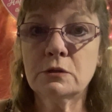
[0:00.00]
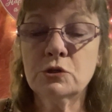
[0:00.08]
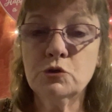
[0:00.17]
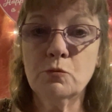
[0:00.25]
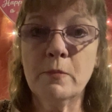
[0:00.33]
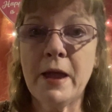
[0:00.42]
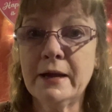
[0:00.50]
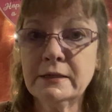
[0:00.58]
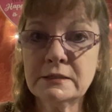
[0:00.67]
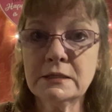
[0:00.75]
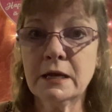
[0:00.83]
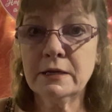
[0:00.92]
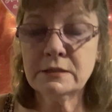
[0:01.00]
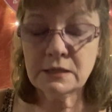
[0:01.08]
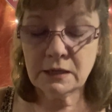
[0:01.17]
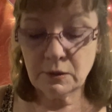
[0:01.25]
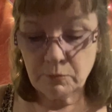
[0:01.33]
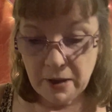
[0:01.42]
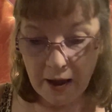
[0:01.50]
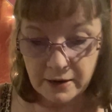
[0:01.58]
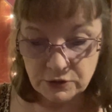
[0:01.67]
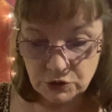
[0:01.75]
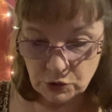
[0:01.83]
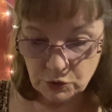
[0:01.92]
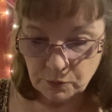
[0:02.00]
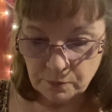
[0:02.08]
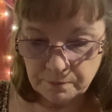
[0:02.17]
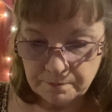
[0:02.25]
You're magnetizing it back to you.